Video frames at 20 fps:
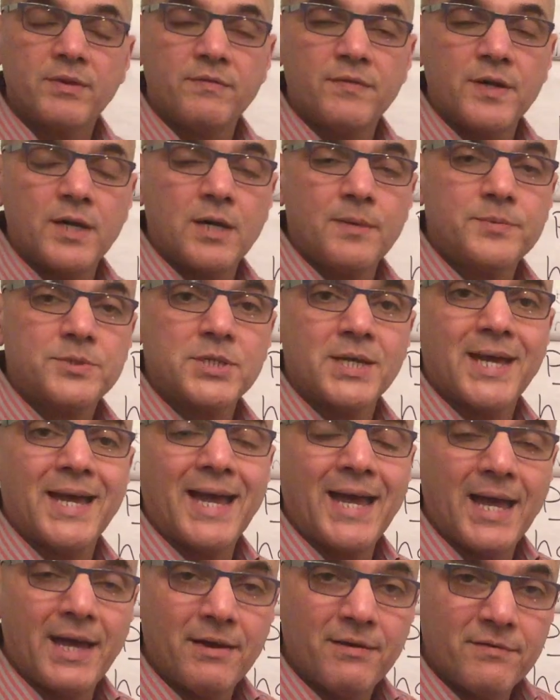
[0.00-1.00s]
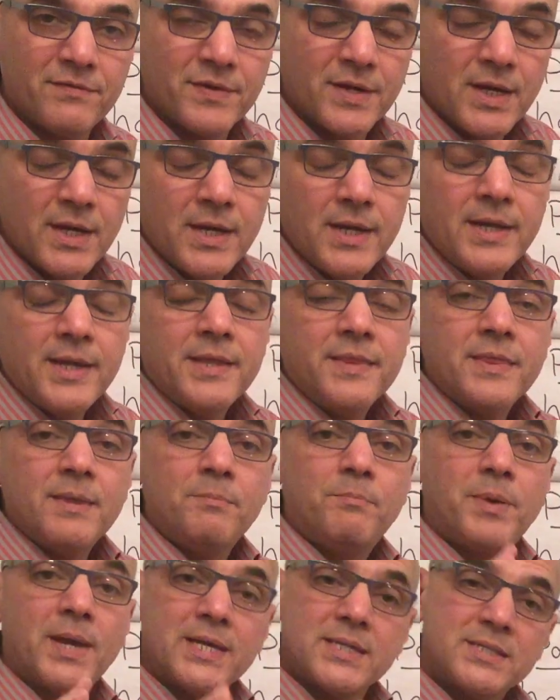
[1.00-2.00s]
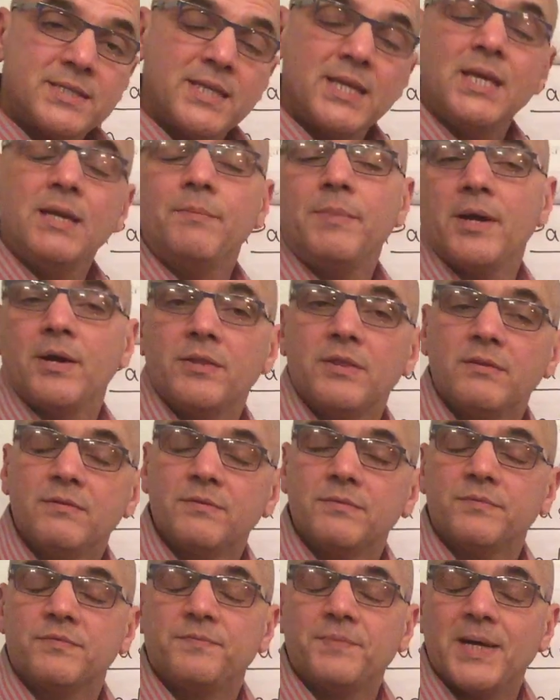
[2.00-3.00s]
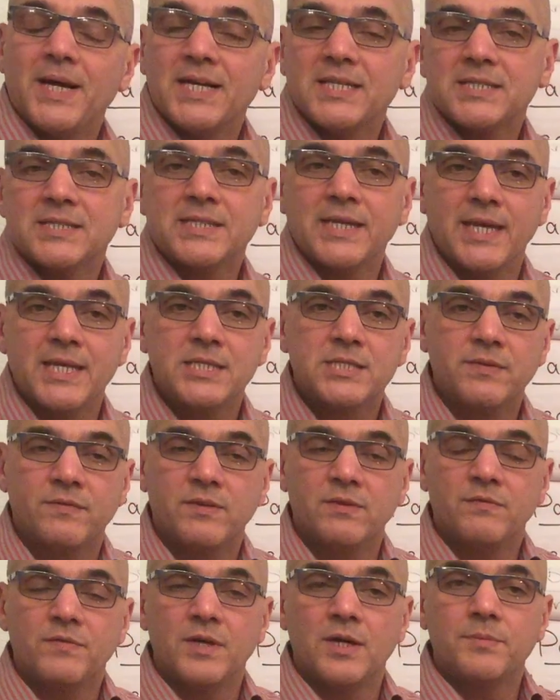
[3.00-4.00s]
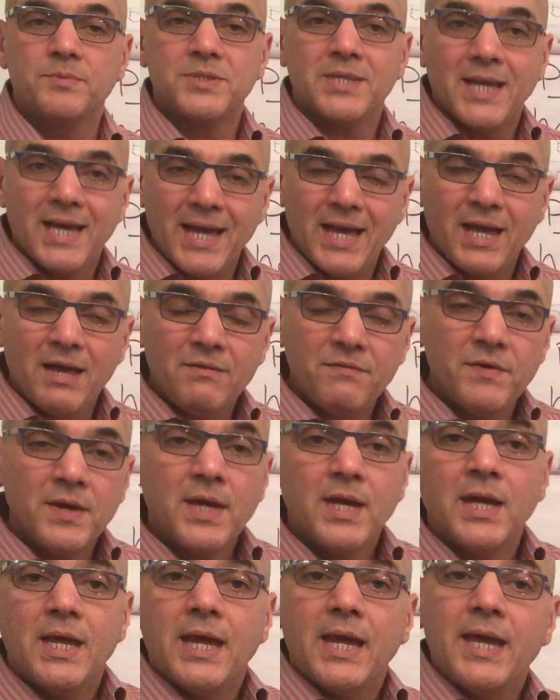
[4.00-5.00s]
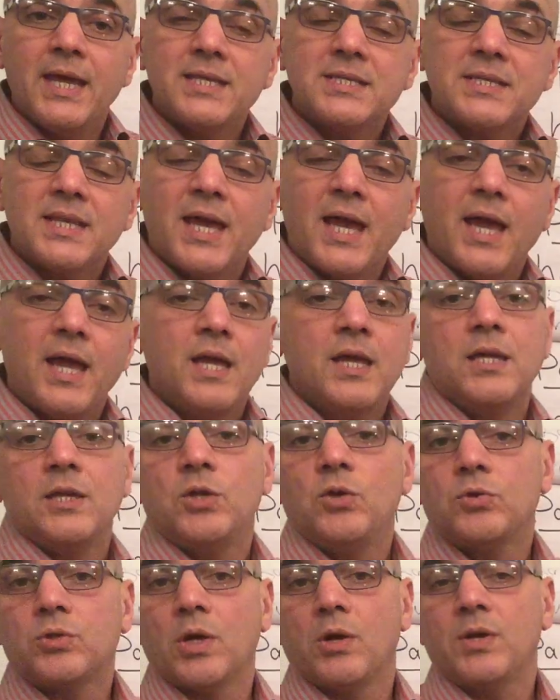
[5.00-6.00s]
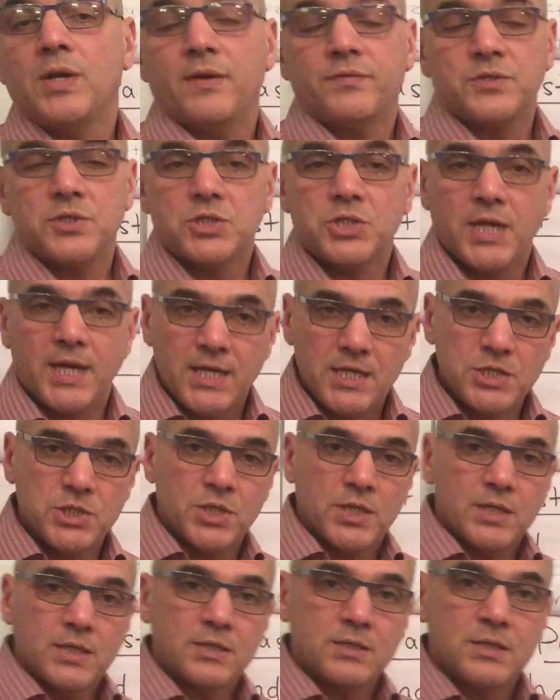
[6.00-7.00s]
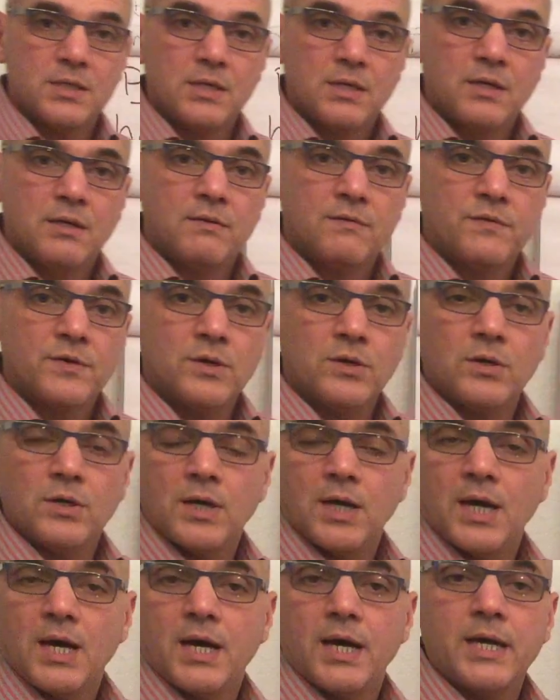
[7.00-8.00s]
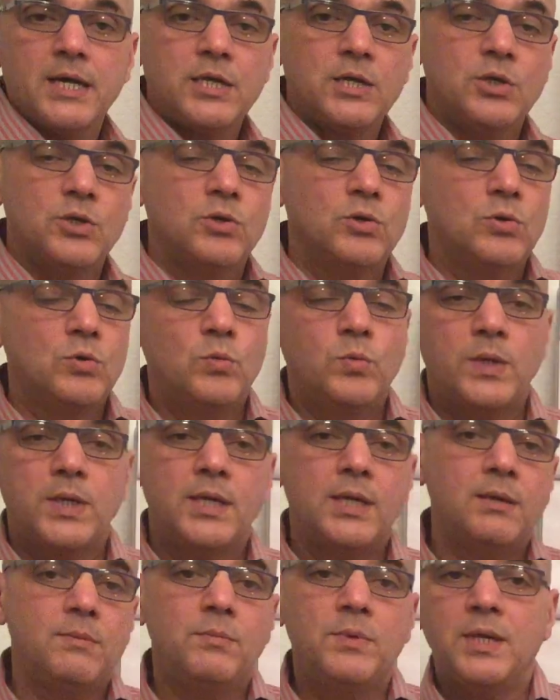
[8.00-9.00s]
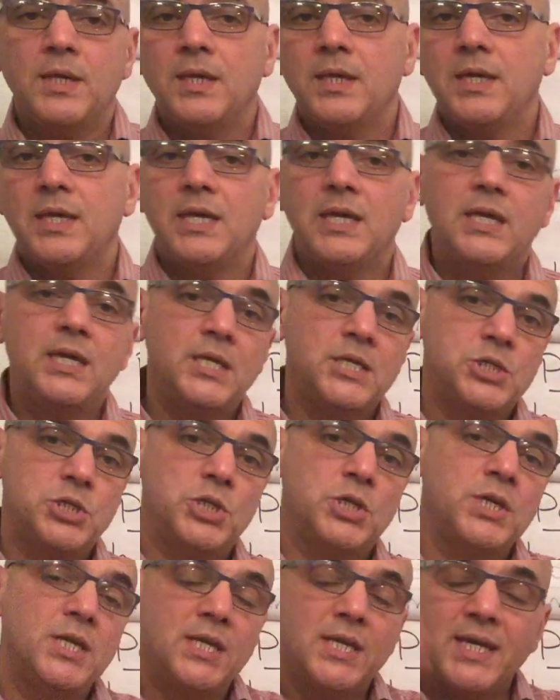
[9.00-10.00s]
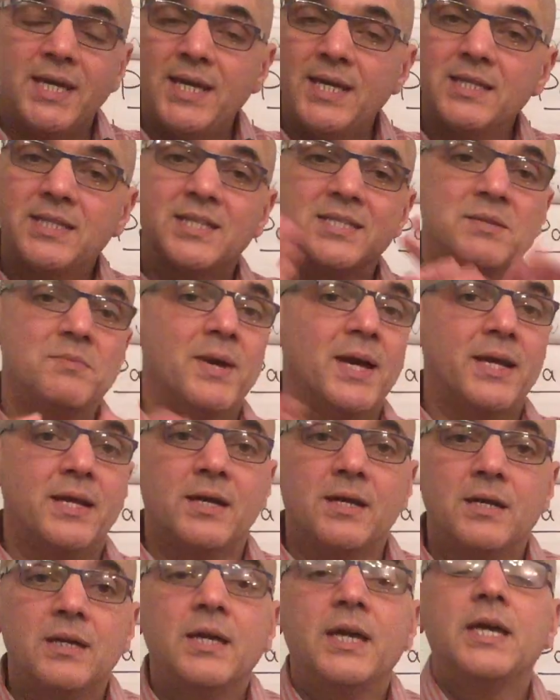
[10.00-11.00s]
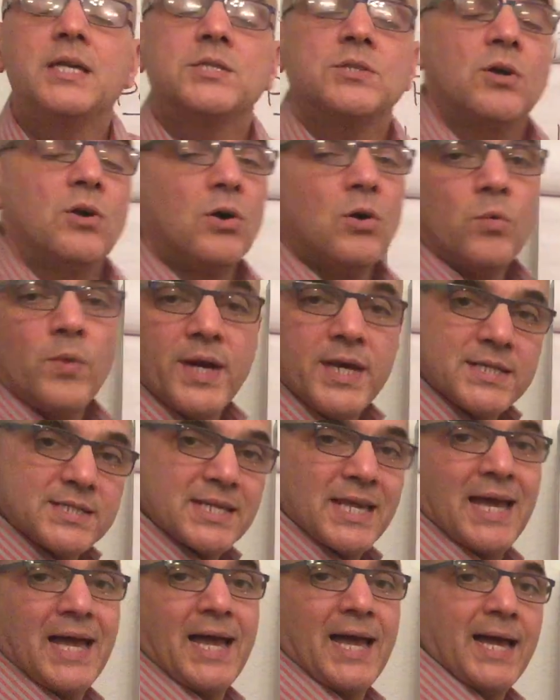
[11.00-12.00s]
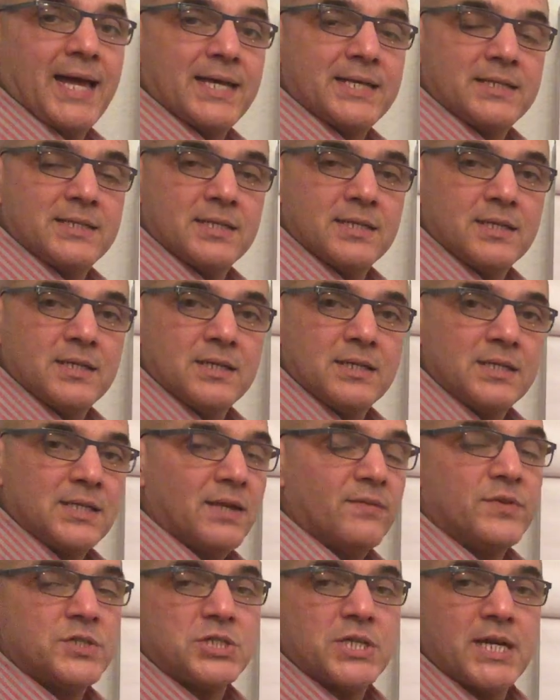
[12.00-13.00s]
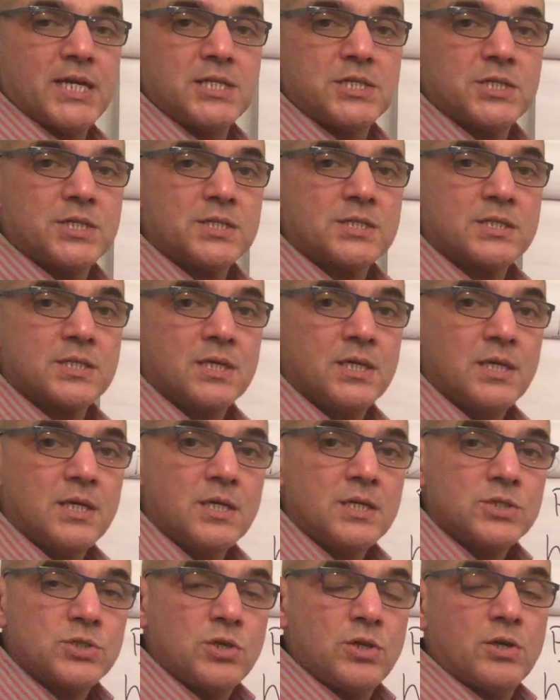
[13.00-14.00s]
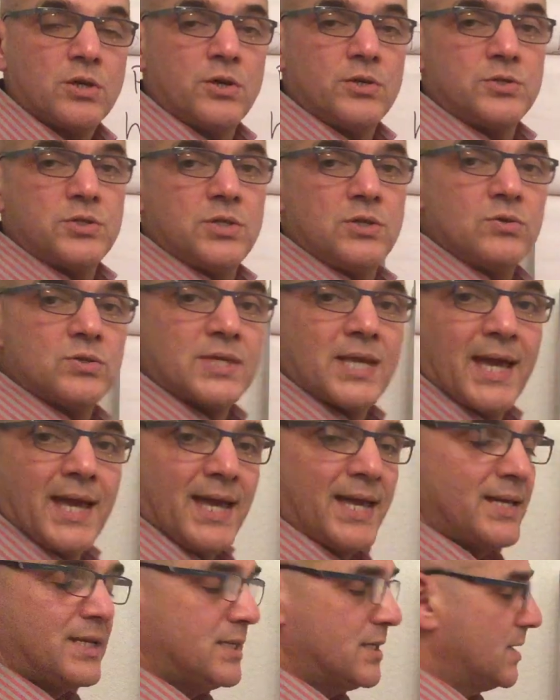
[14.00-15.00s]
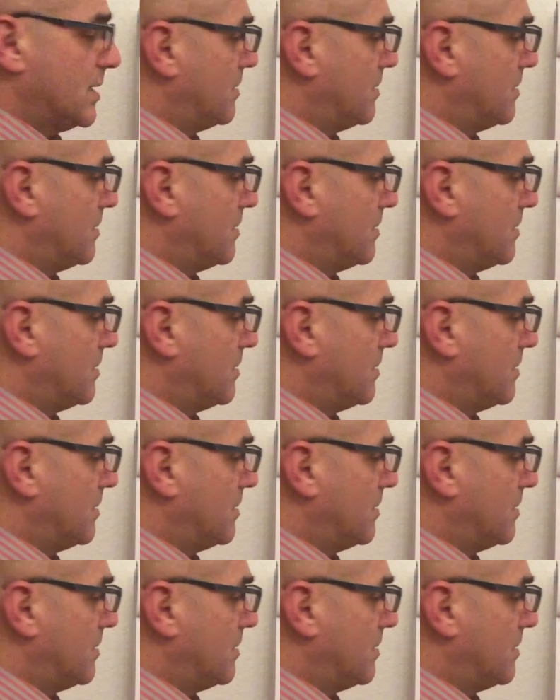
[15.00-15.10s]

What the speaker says: the verb to have. The best thing about the past tense of the verb to have is that you don't have to change it. For I, you, we, me, he, she, it, doesn't matter. It's always had, never changes. So you're going to use had